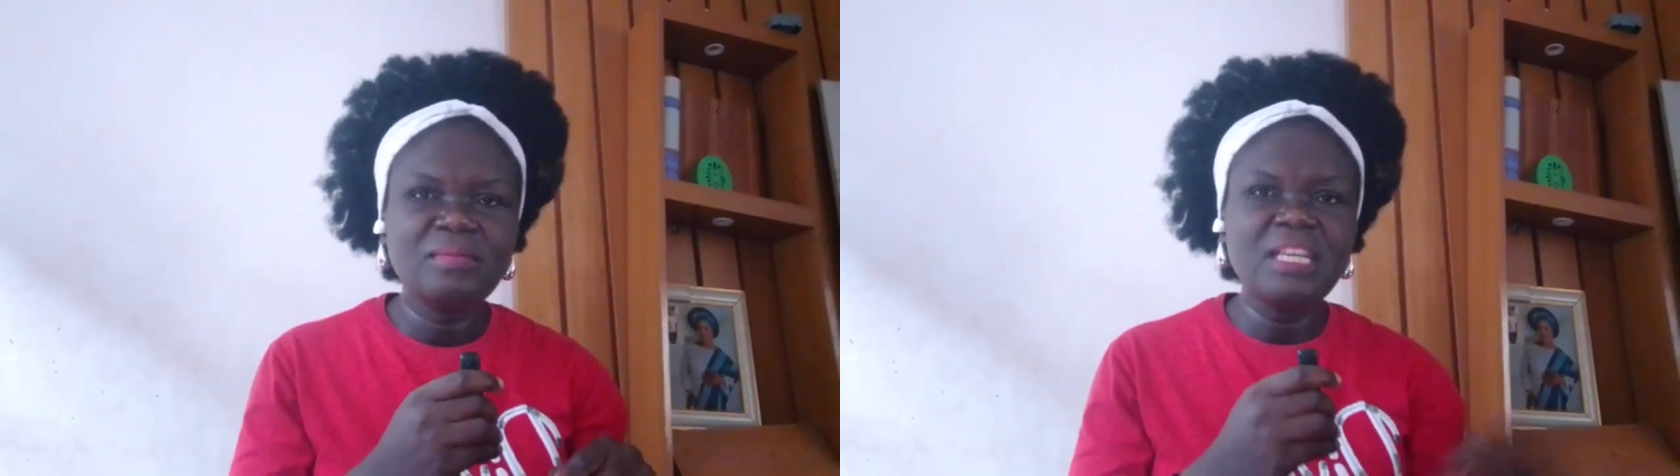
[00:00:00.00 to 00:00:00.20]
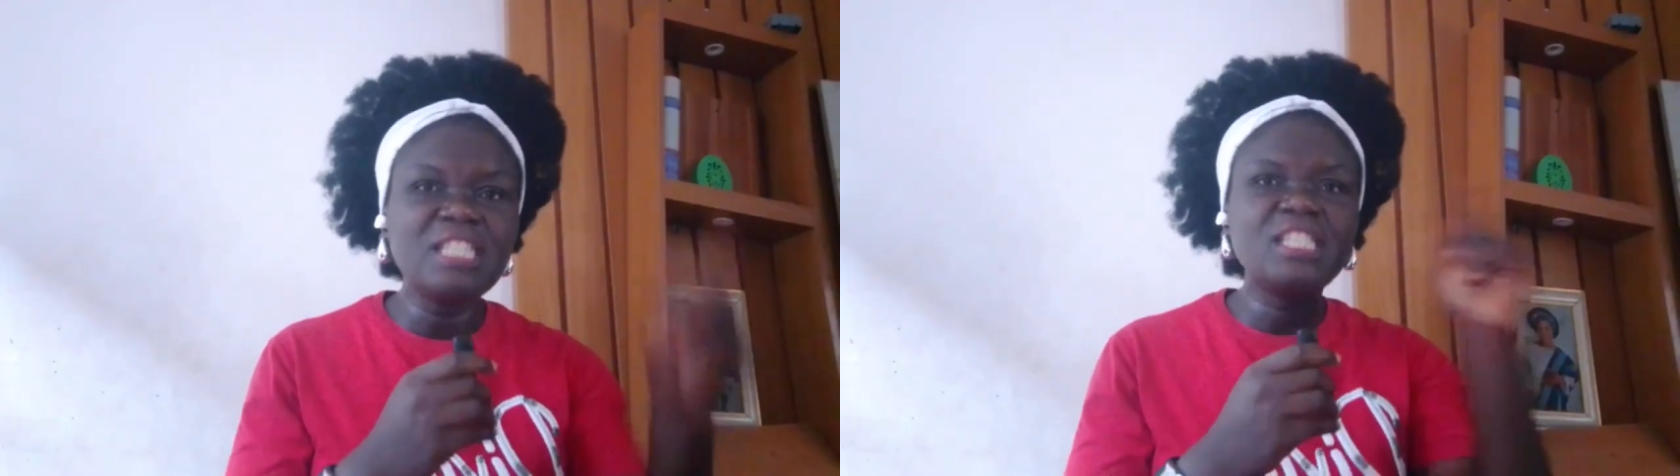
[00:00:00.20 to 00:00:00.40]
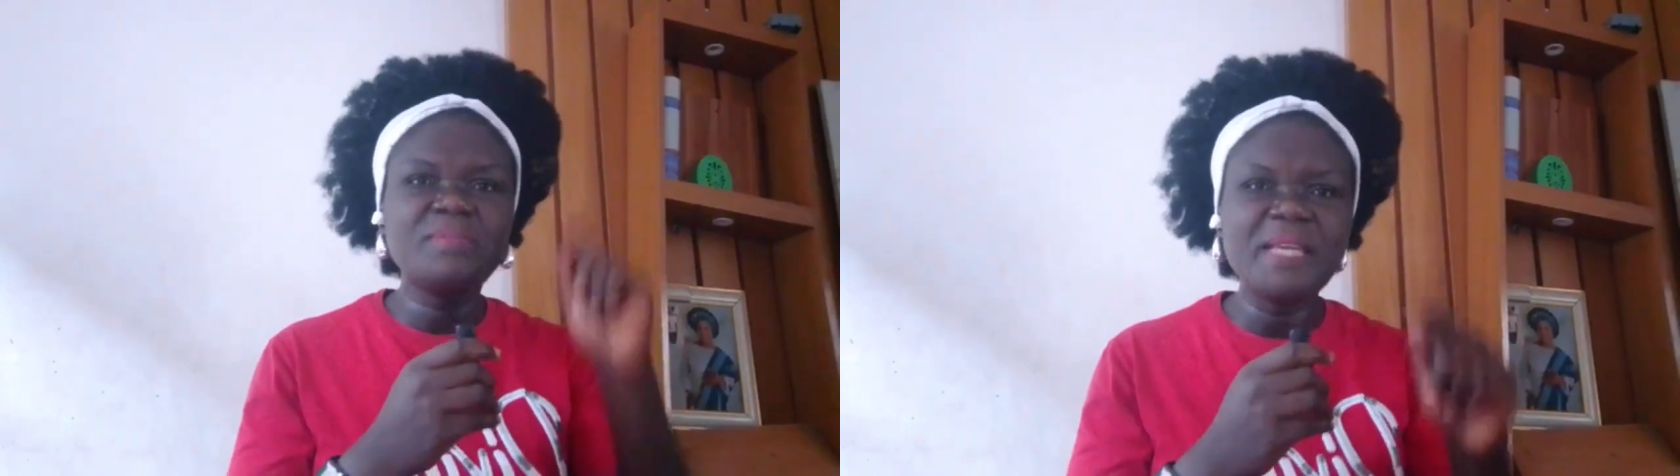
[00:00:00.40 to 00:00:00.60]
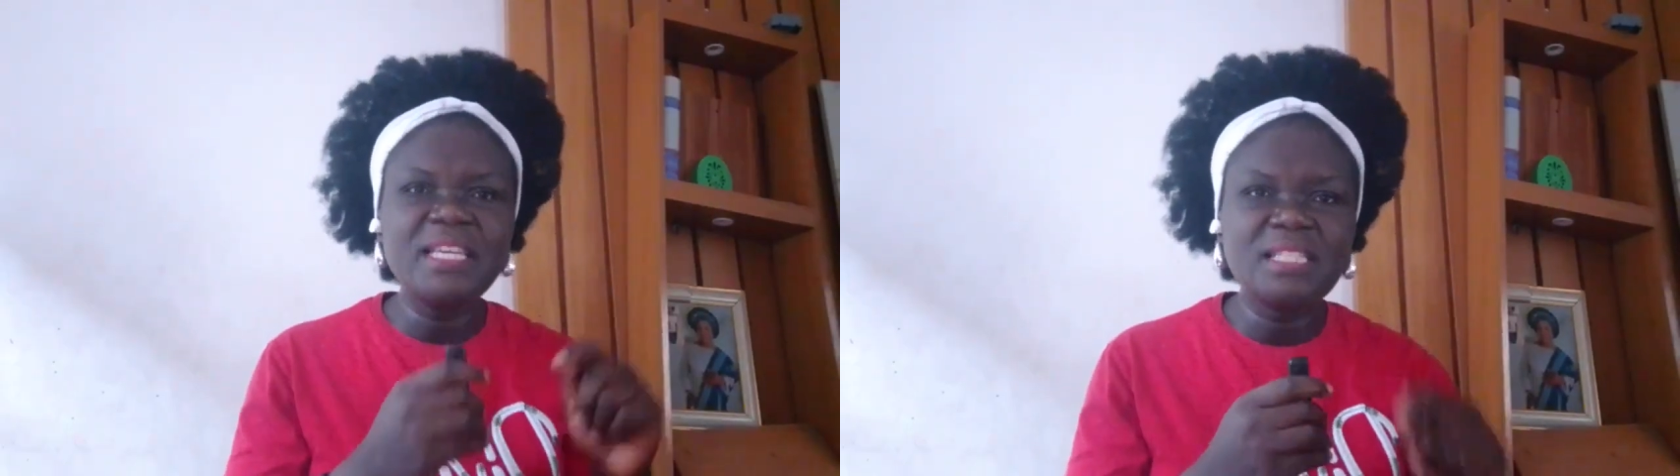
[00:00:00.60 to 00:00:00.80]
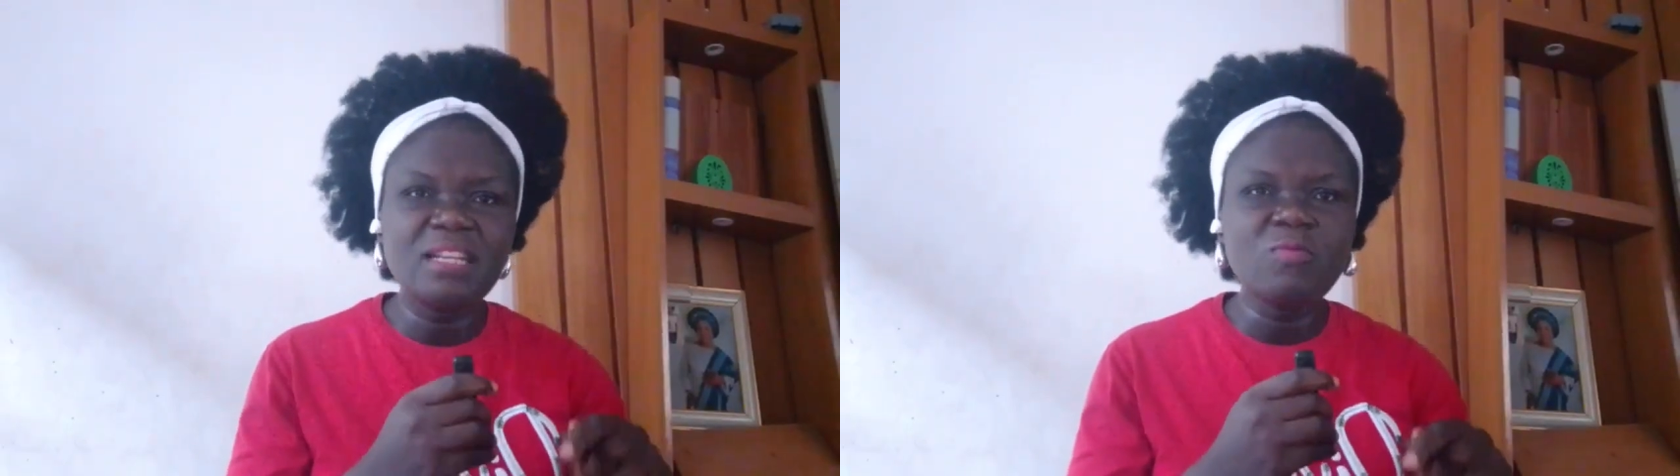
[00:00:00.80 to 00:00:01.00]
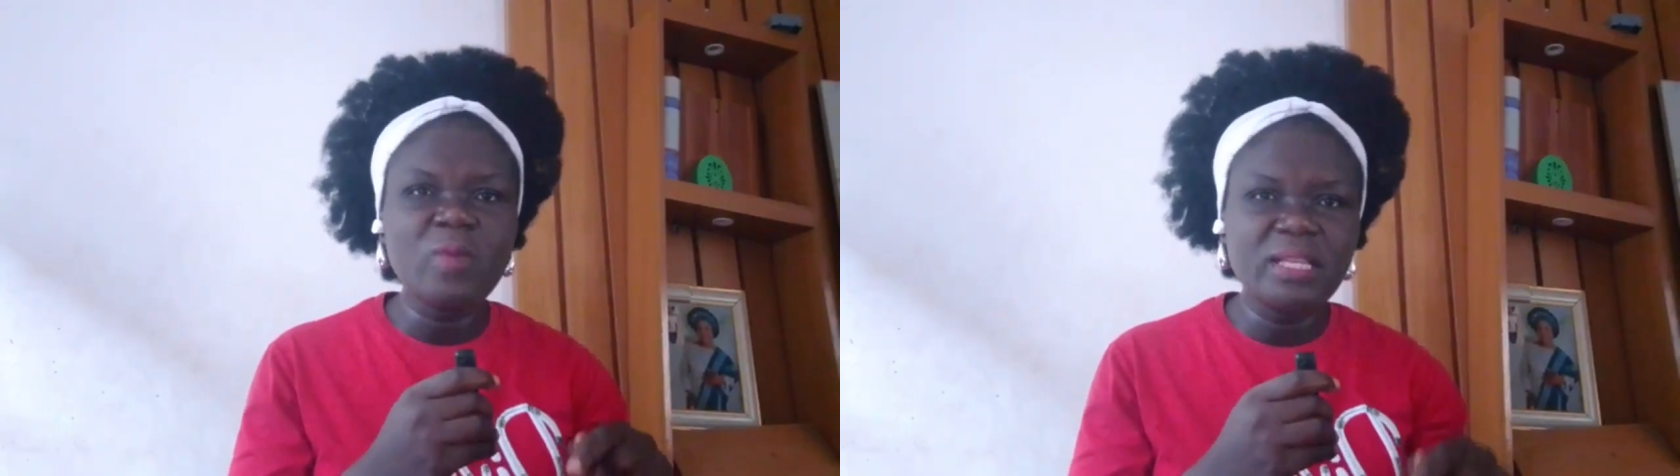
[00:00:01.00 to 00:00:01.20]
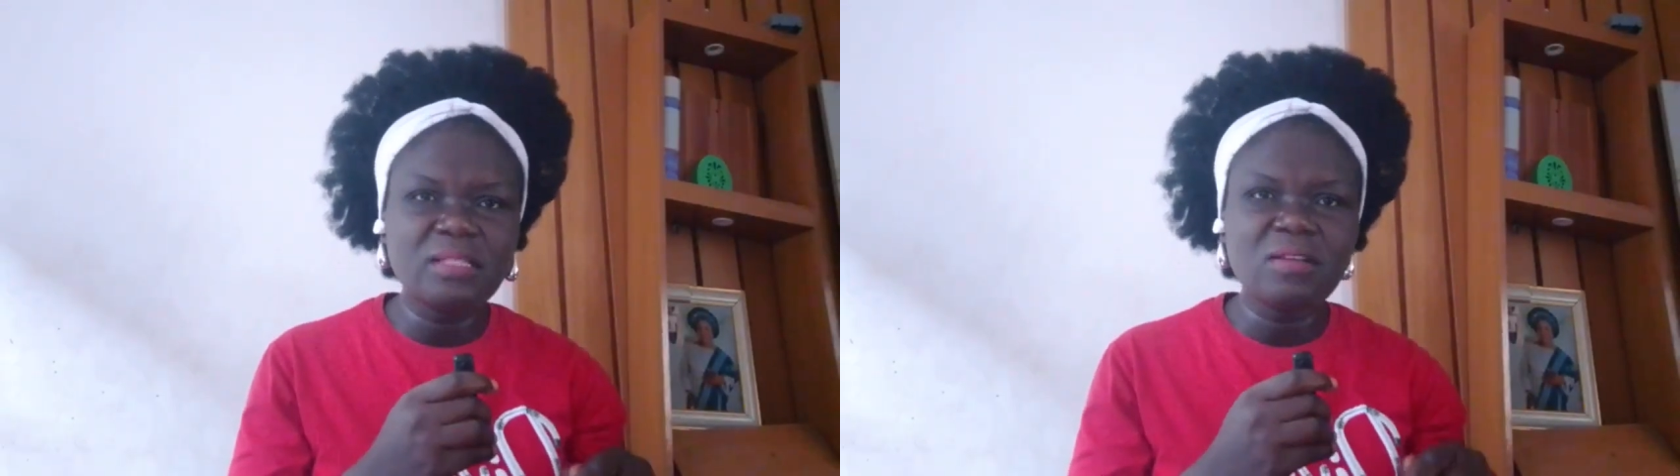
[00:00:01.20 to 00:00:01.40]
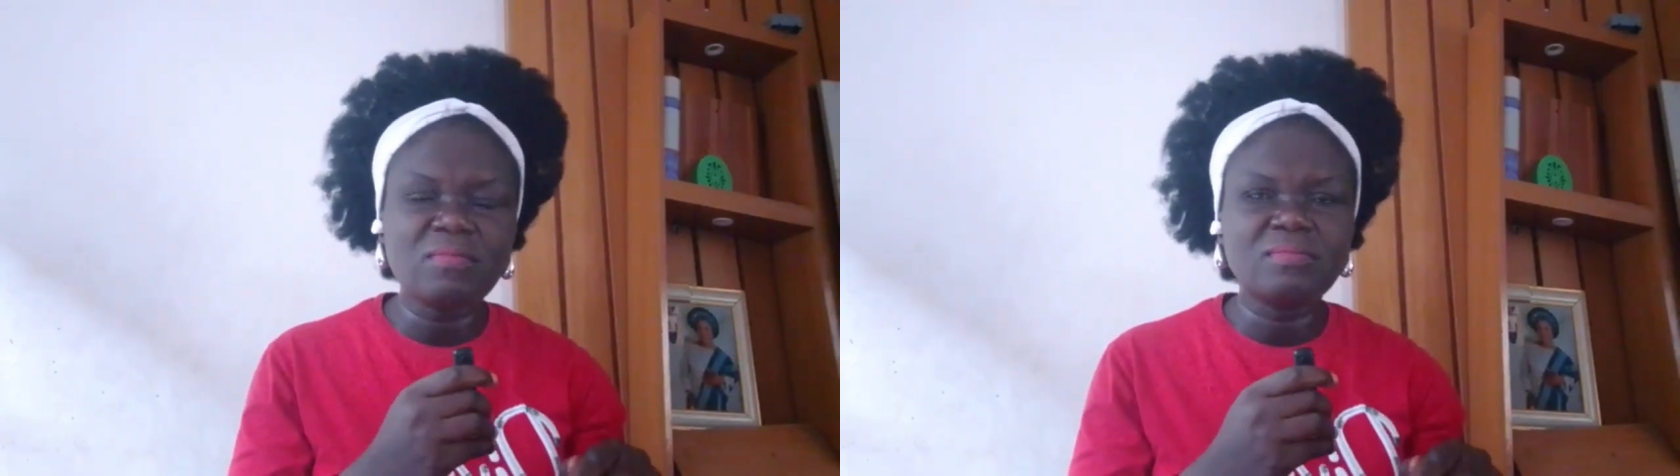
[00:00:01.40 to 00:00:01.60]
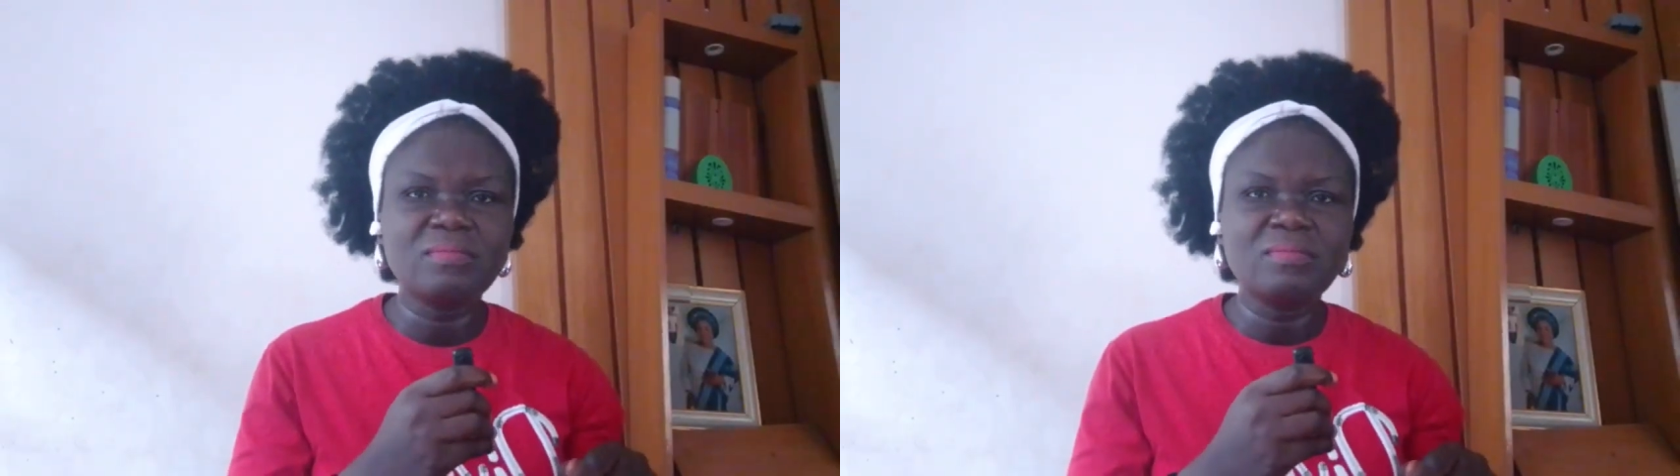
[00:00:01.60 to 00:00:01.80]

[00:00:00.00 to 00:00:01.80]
He speaks in wisdom.